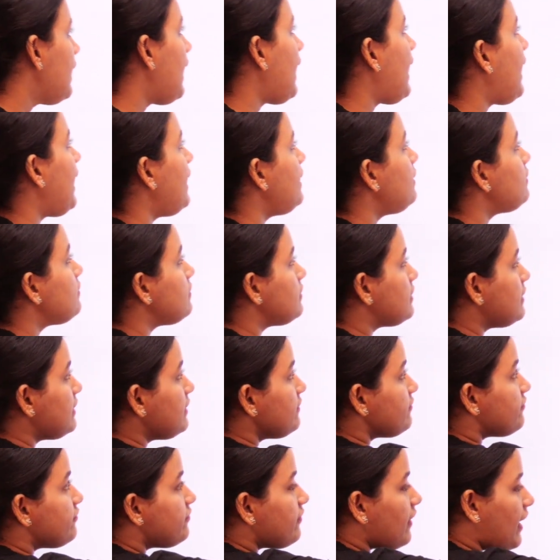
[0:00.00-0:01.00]
and
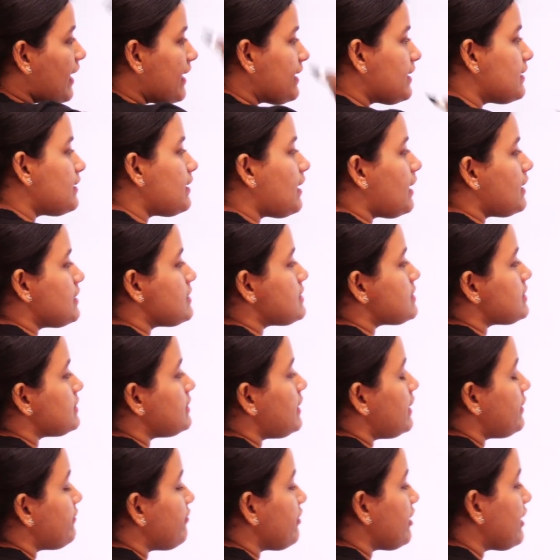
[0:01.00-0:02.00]
the final answer
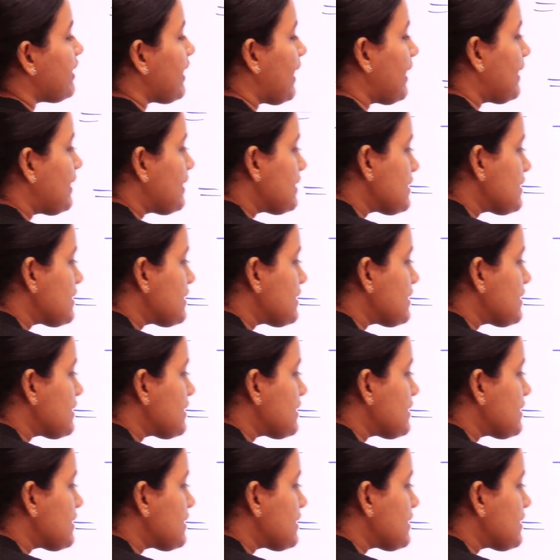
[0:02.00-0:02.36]
that we get